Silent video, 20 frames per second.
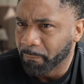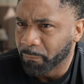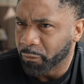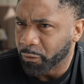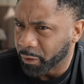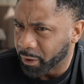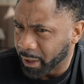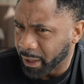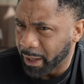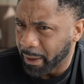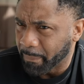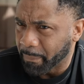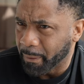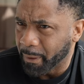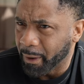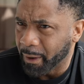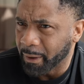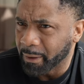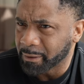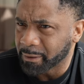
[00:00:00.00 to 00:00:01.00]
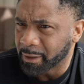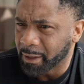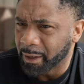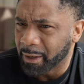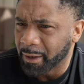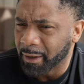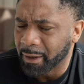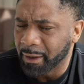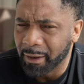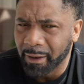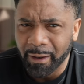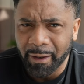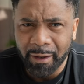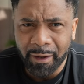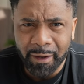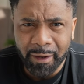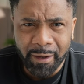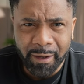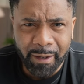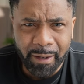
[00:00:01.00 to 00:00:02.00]
Do you get that part, sir?
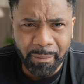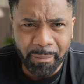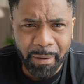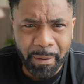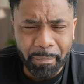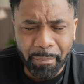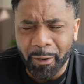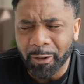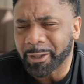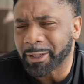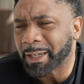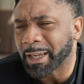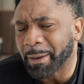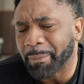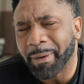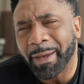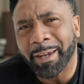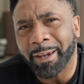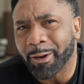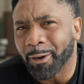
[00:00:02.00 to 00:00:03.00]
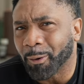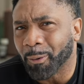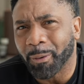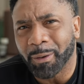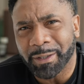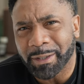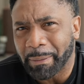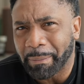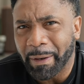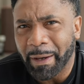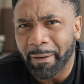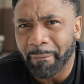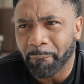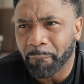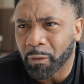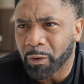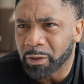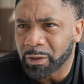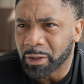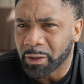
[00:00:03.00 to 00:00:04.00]
You I mean? Boxing comedian know what it's
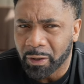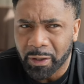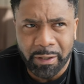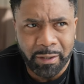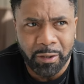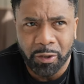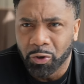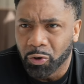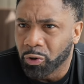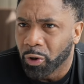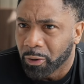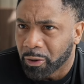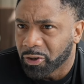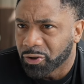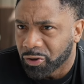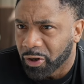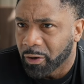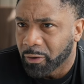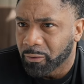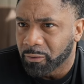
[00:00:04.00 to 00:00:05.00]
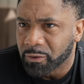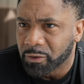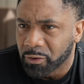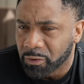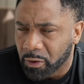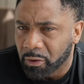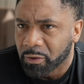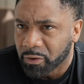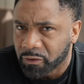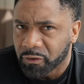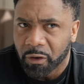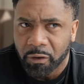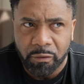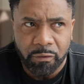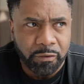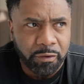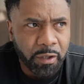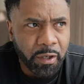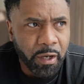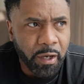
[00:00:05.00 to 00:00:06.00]
about because you, you know the struggles, you know the
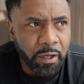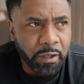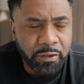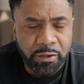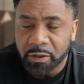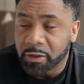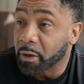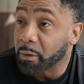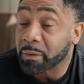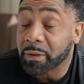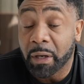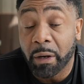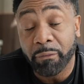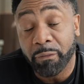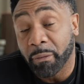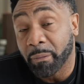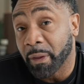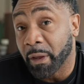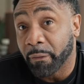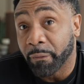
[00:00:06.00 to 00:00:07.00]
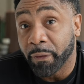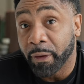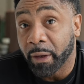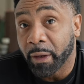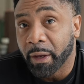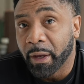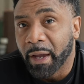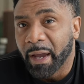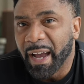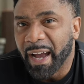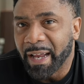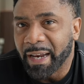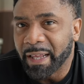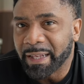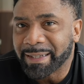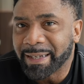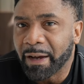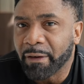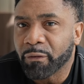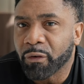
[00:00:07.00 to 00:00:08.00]
struggles. So someone's come from nothing and they
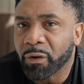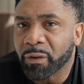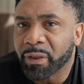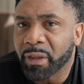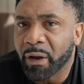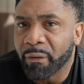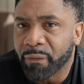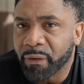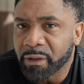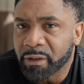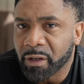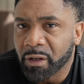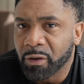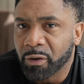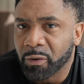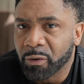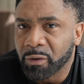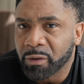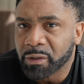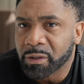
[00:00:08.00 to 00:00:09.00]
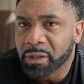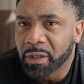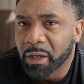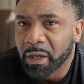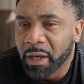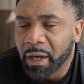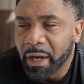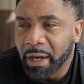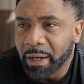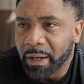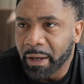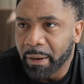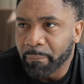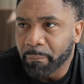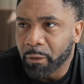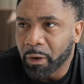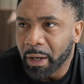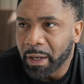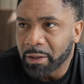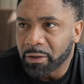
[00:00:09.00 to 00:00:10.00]
say, I've got nothing to lose and
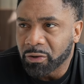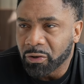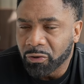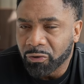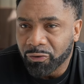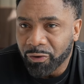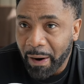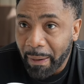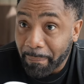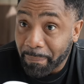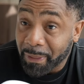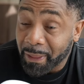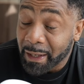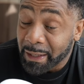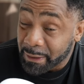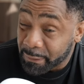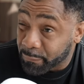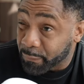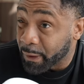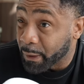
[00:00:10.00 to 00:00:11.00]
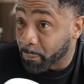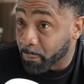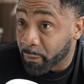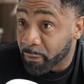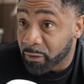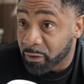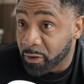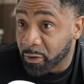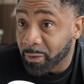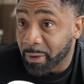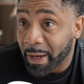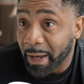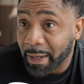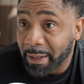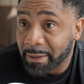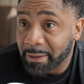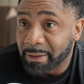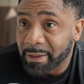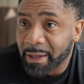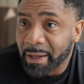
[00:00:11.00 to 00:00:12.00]
I'm going to grab this thing with two
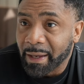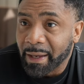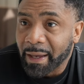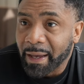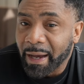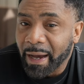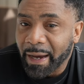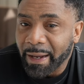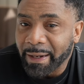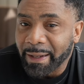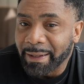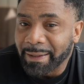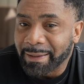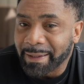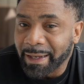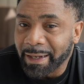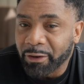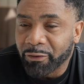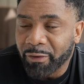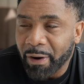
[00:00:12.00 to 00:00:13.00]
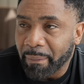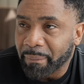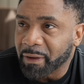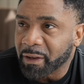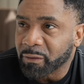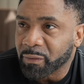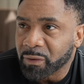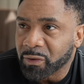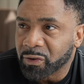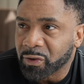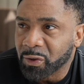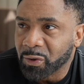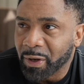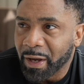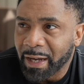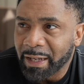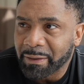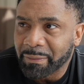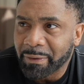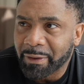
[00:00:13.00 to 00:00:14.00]
hands. And he did grab this with two
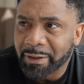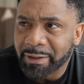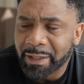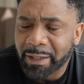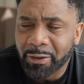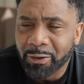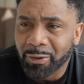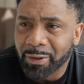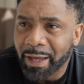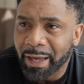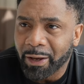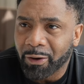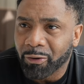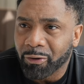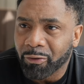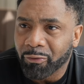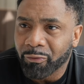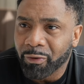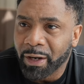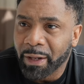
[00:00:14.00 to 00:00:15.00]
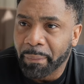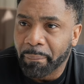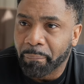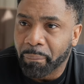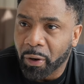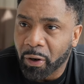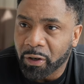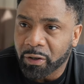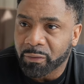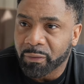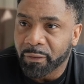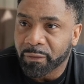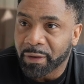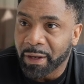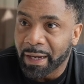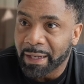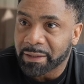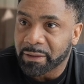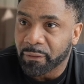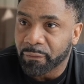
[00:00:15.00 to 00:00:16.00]
hands because he knew that he couldn't really box with
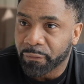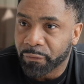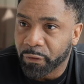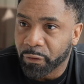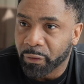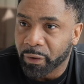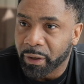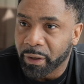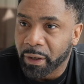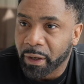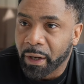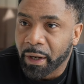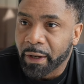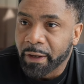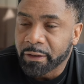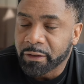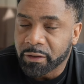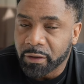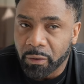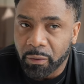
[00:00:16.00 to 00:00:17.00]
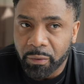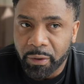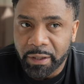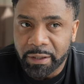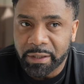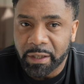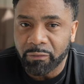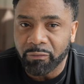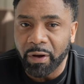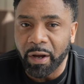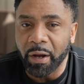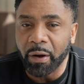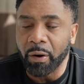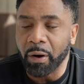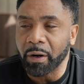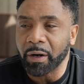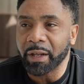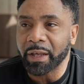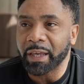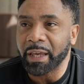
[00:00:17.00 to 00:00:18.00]
Tyson Fury. So he said, right,
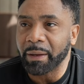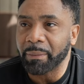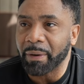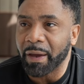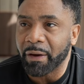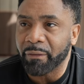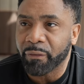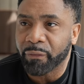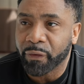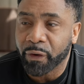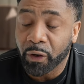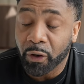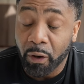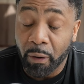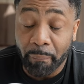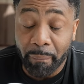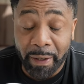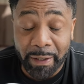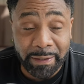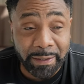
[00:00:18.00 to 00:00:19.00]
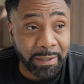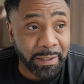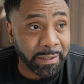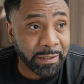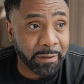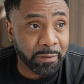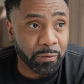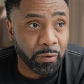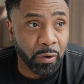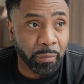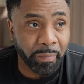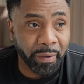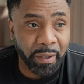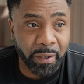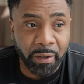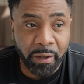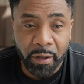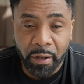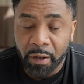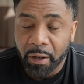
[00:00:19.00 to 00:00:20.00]
I'm going to keep everything compact. And this has got to
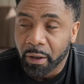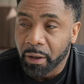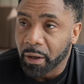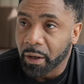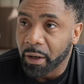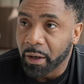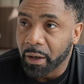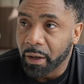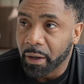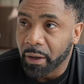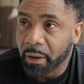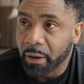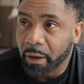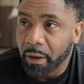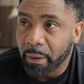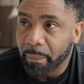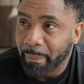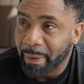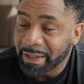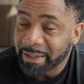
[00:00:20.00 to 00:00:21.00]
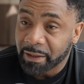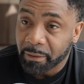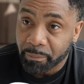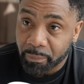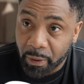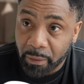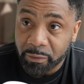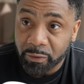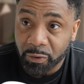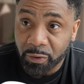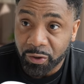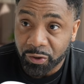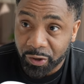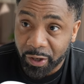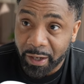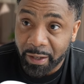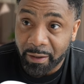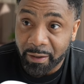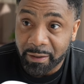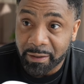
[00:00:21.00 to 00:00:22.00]
be uh, massive props to his
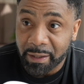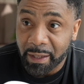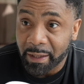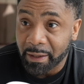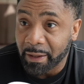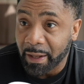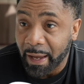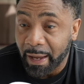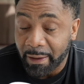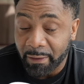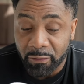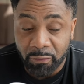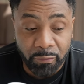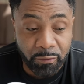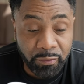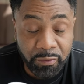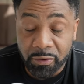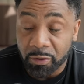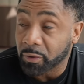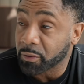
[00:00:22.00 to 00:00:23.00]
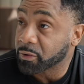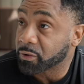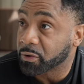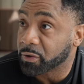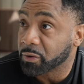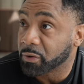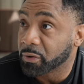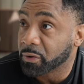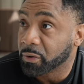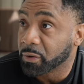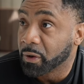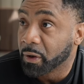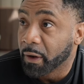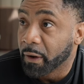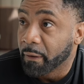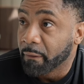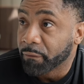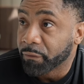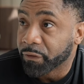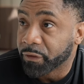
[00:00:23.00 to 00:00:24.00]
trainers and, and also to
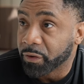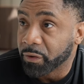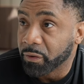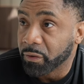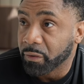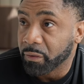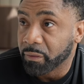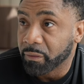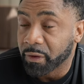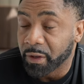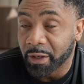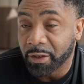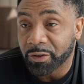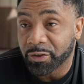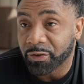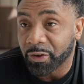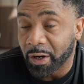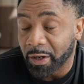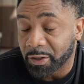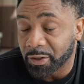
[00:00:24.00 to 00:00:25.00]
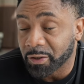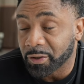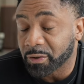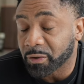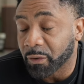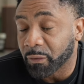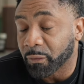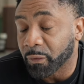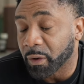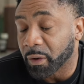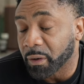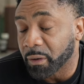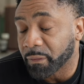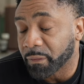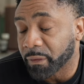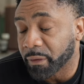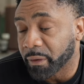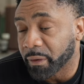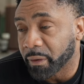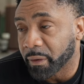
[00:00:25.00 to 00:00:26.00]
to the instructions of what
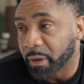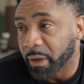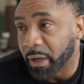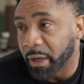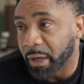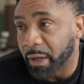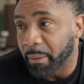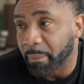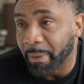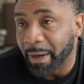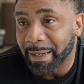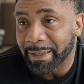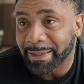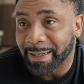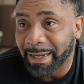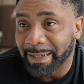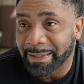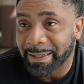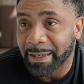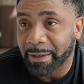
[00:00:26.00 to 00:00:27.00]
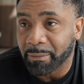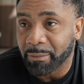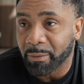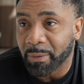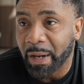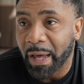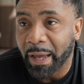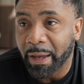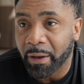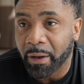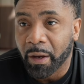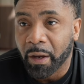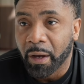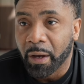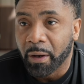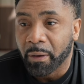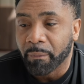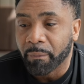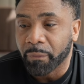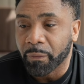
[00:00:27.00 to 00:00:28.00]
uh, Mike Tyson were like.
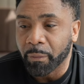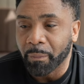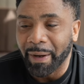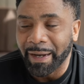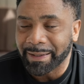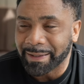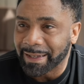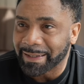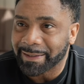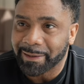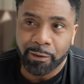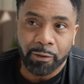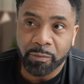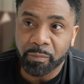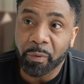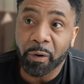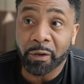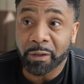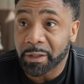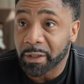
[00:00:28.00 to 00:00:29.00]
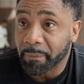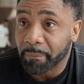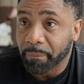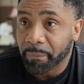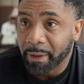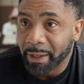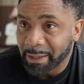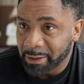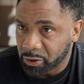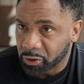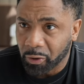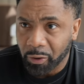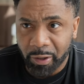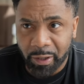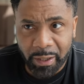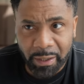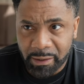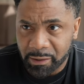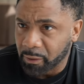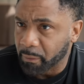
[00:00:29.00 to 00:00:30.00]
Mike Tyson knows boxing.
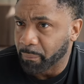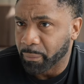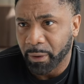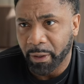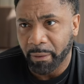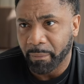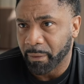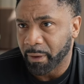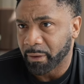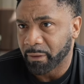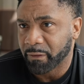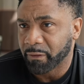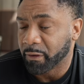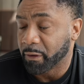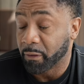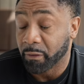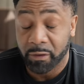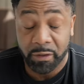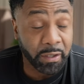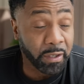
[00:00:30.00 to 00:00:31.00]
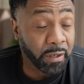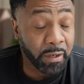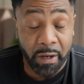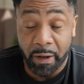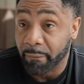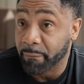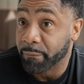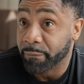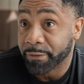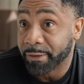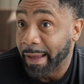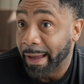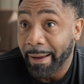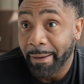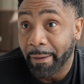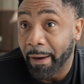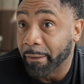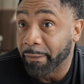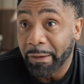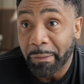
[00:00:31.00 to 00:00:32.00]
Historically, he's on point, man. Seriously, I've sat,
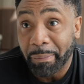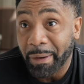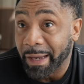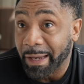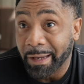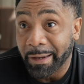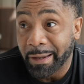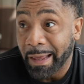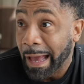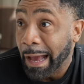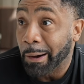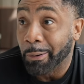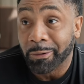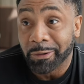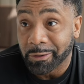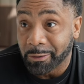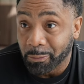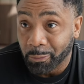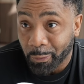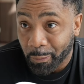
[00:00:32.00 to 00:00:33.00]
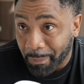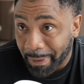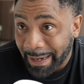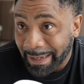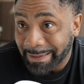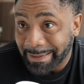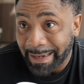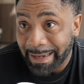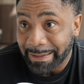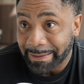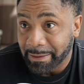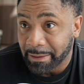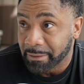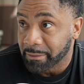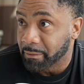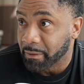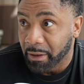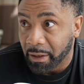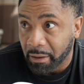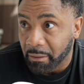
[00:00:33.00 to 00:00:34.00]
I debated hours with Mike Tyson.
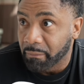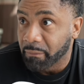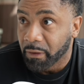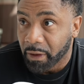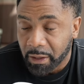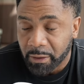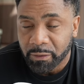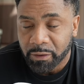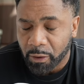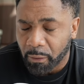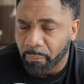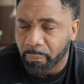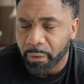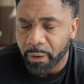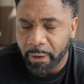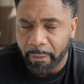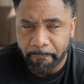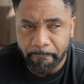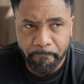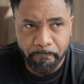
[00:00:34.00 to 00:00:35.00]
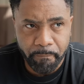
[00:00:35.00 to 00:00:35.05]
He, he's on point.